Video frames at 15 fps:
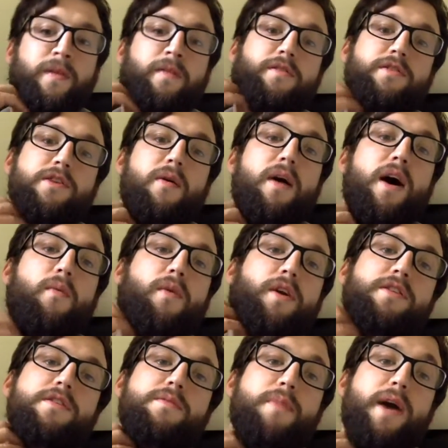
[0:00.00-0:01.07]
So I
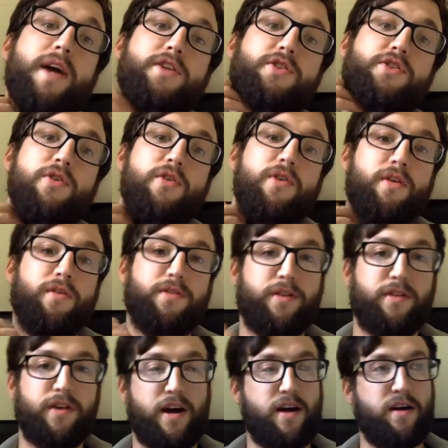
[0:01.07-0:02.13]
wanted to make sure
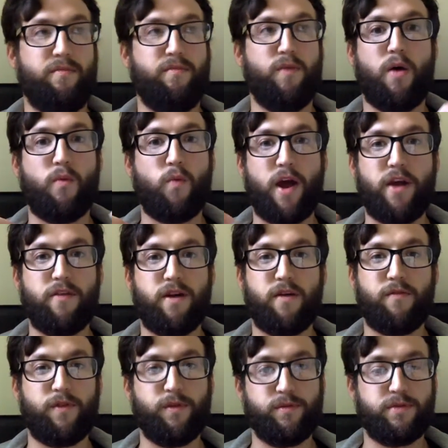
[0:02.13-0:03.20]
that I'm not waiting around
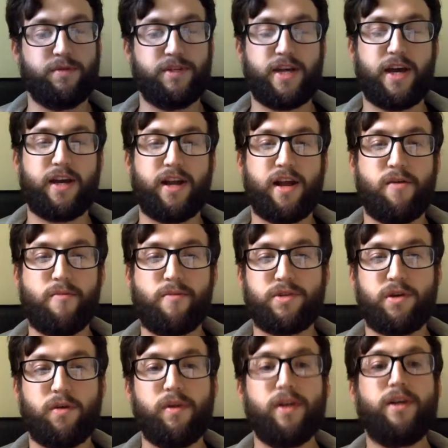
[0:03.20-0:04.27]
for them to be taken out.
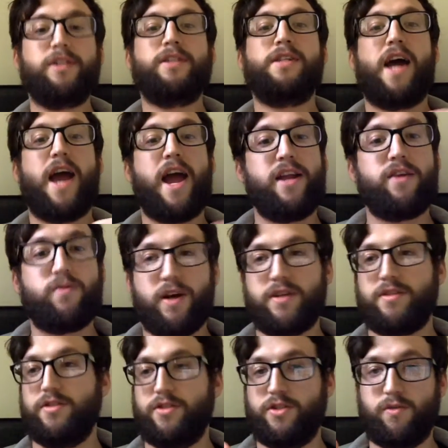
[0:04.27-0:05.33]
So any
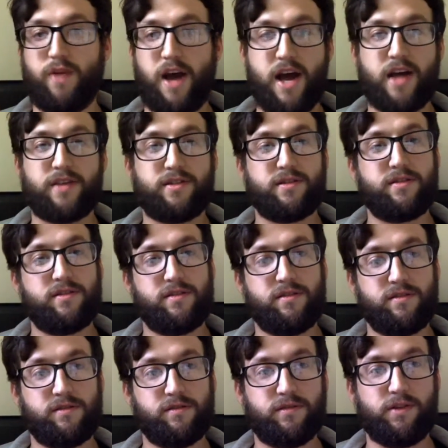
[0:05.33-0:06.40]
questions you ask
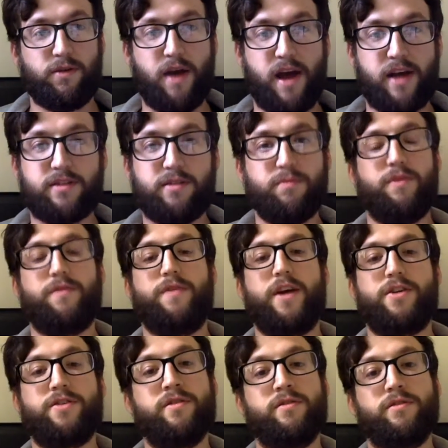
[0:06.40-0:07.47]
the
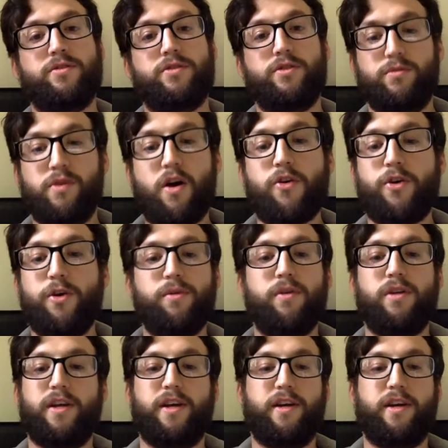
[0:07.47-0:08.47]
professionals. Do not Google it.